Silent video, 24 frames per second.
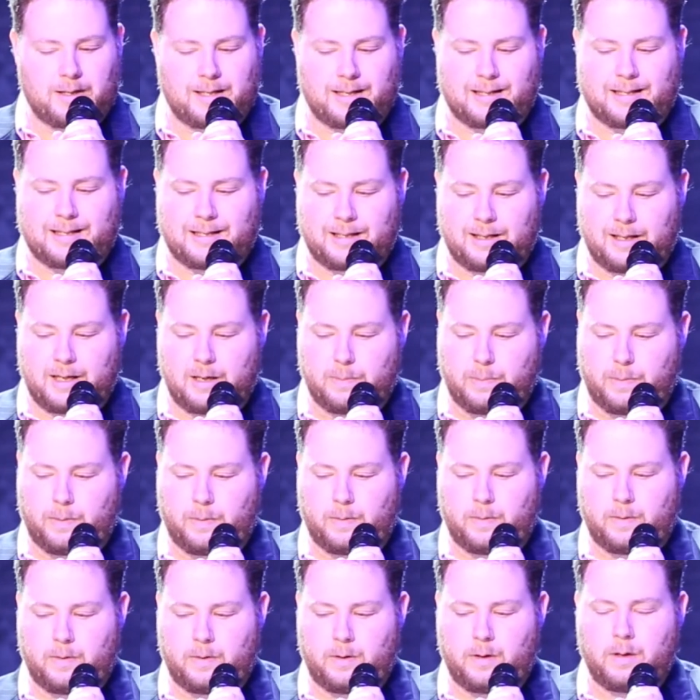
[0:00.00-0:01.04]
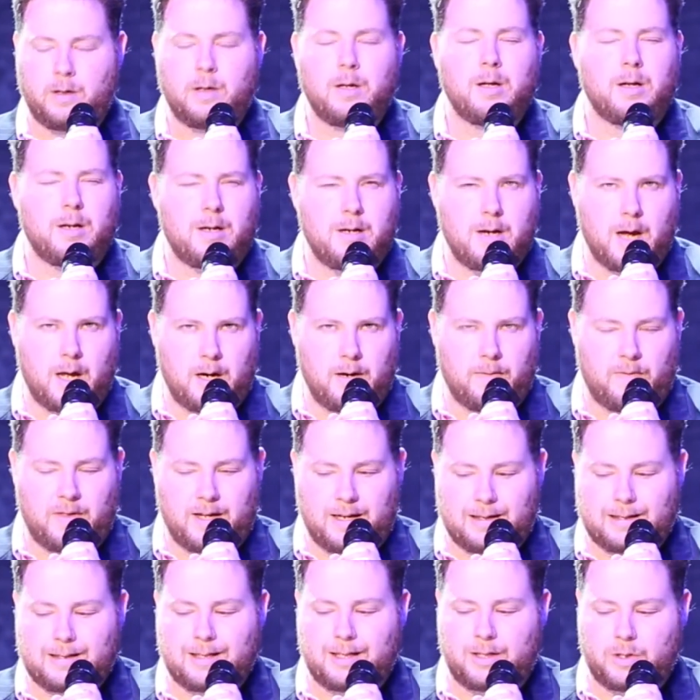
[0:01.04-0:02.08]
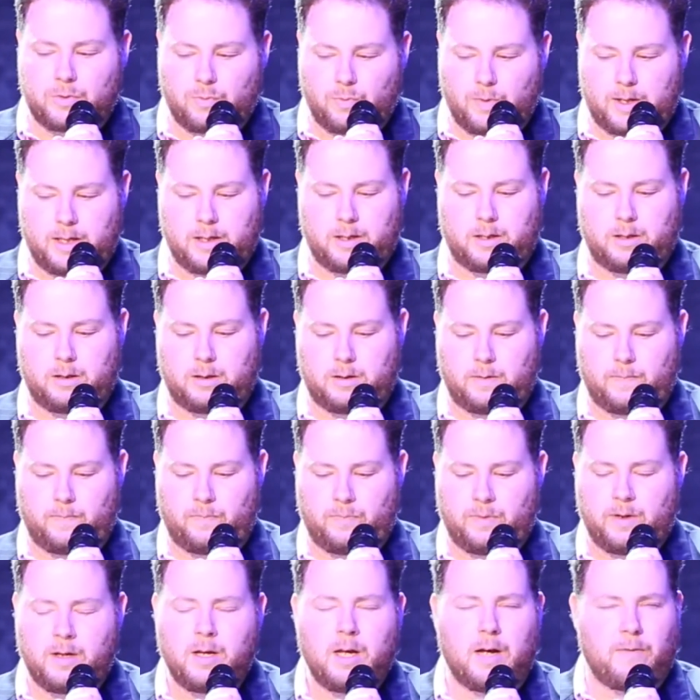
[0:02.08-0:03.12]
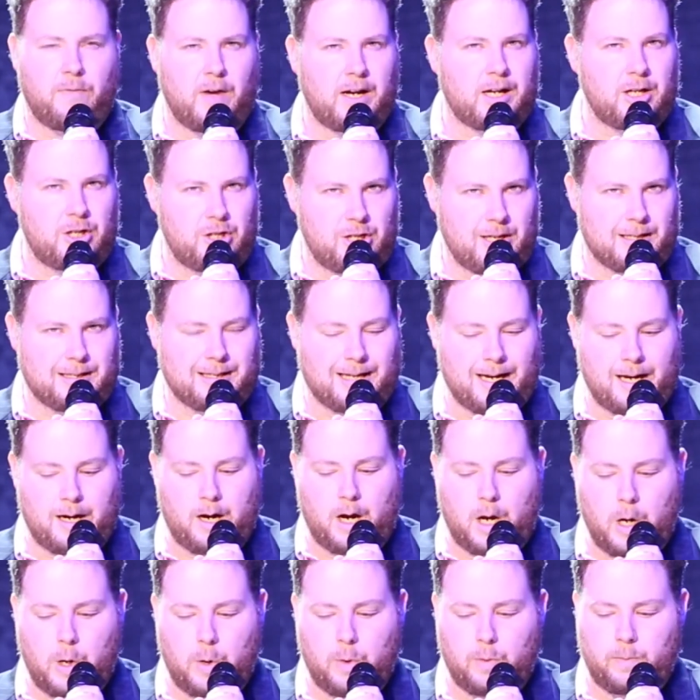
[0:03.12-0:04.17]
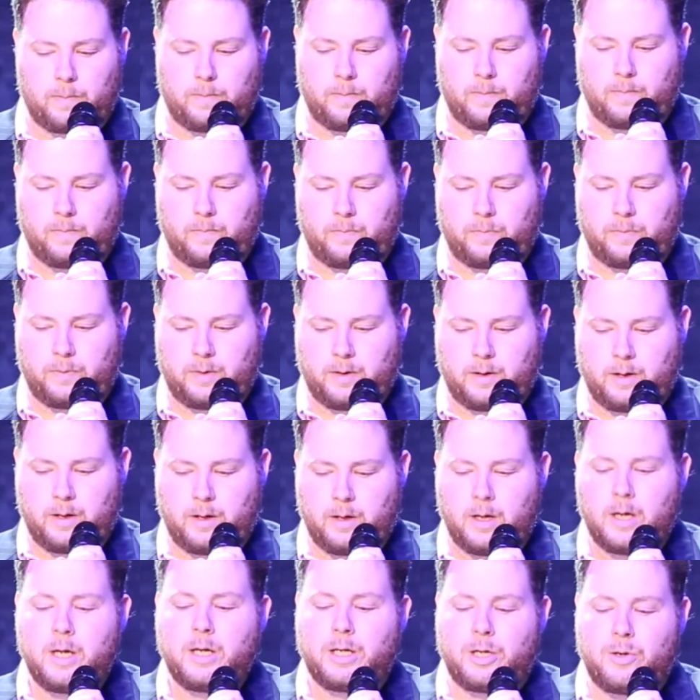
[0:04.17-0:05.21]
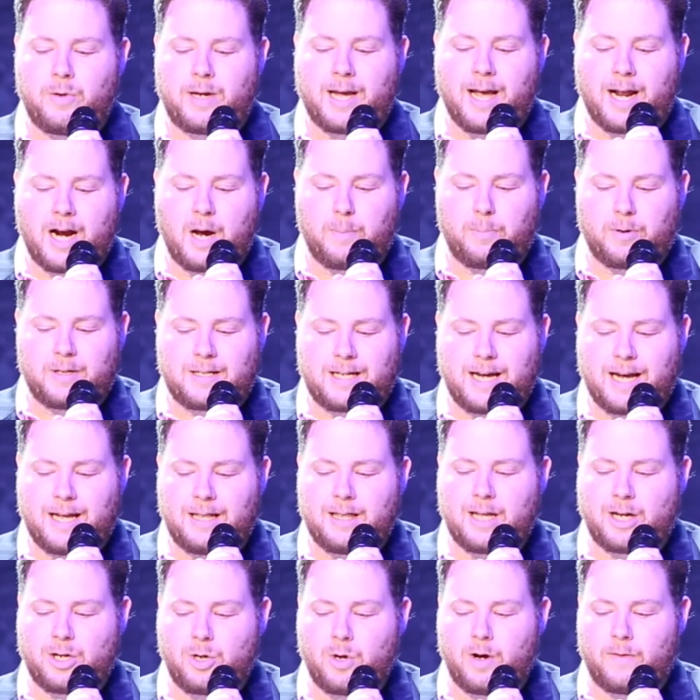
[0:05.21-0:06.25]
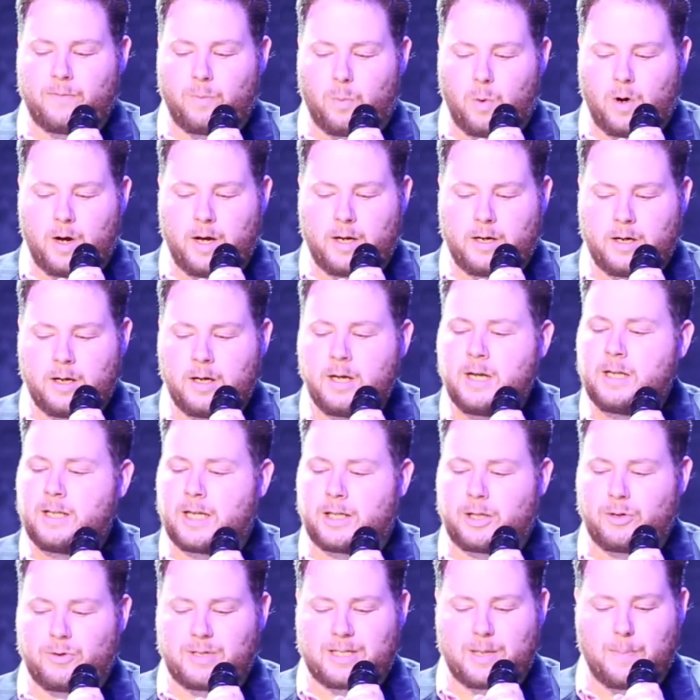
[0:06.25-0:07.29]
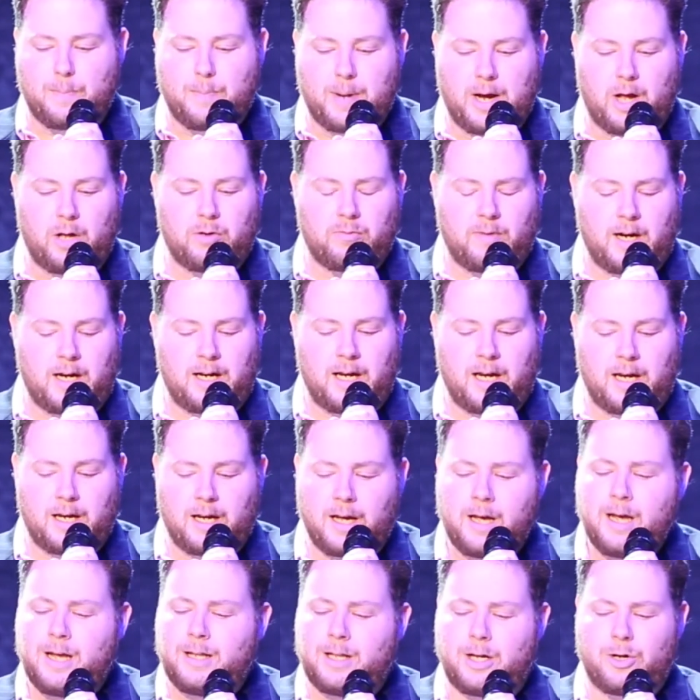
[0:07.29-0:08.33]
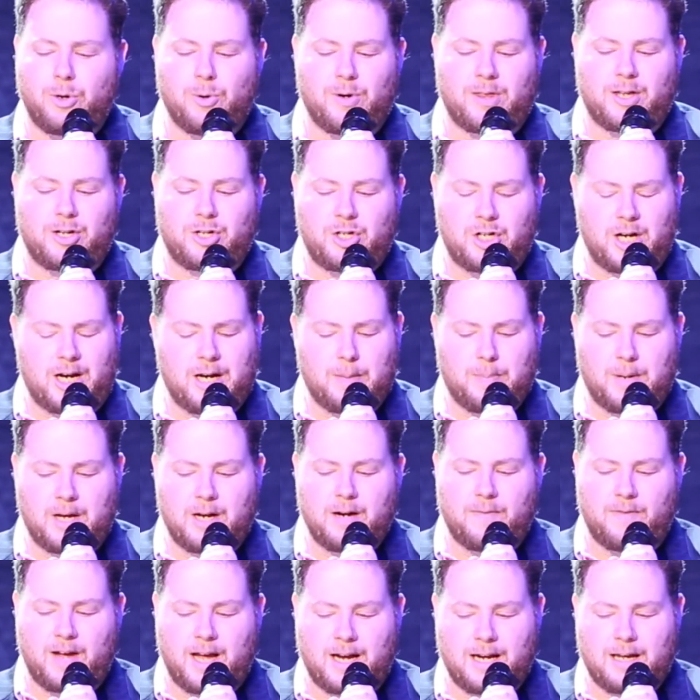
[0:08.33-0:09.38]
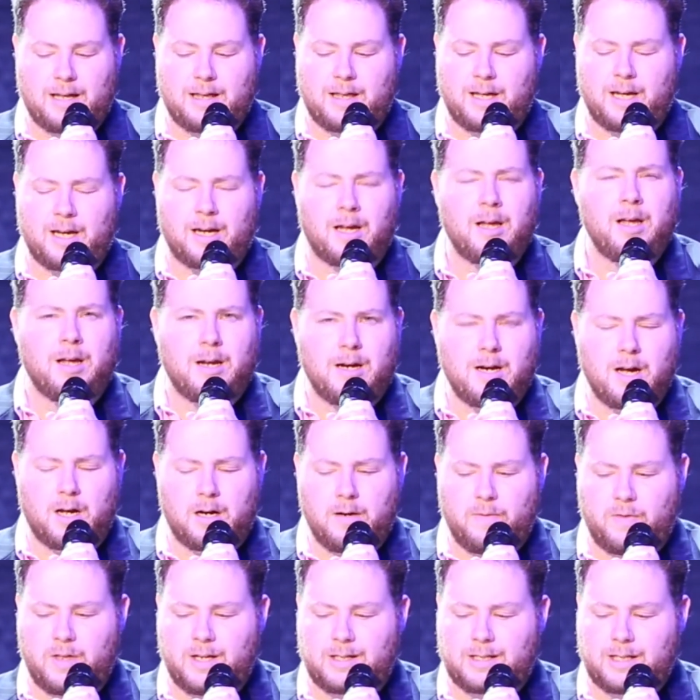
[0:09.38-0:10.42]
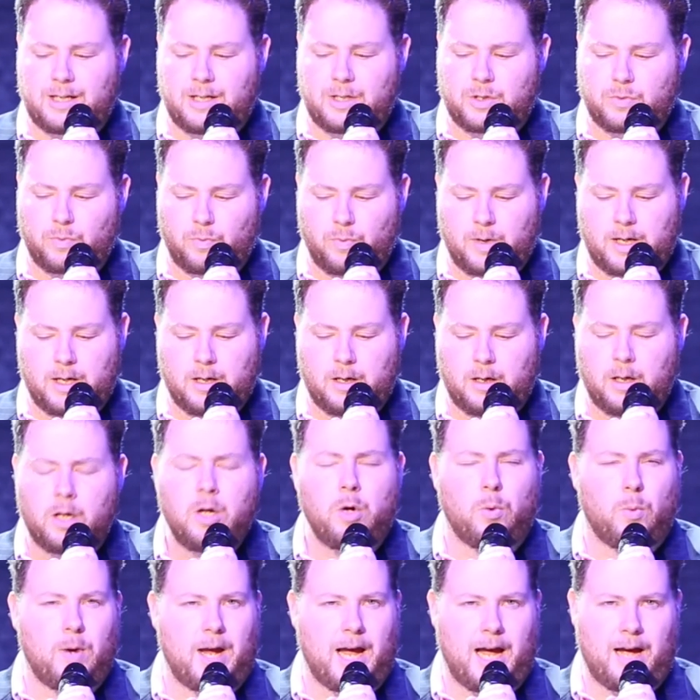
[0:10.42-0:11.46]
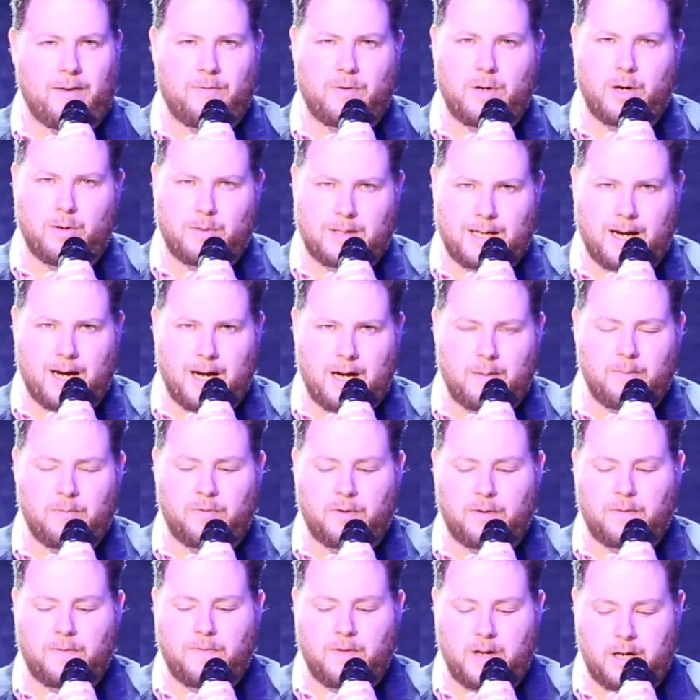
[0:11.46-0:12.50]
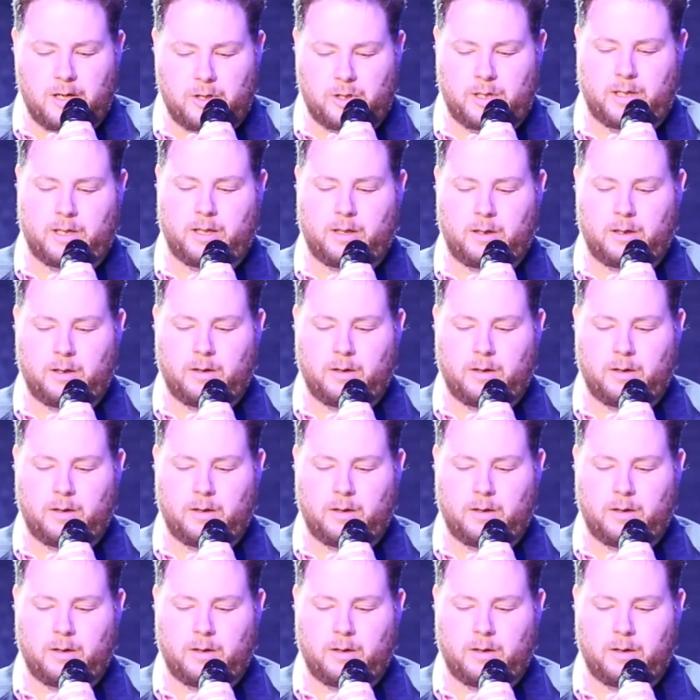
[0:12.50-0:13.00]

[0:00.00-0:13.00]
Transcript: to sleep. None of this is real. If I could just get home. You cannot pretend that you have won, that there is a bell ringing, that you are the champion of anything. None of this is real. We have no time for finishing.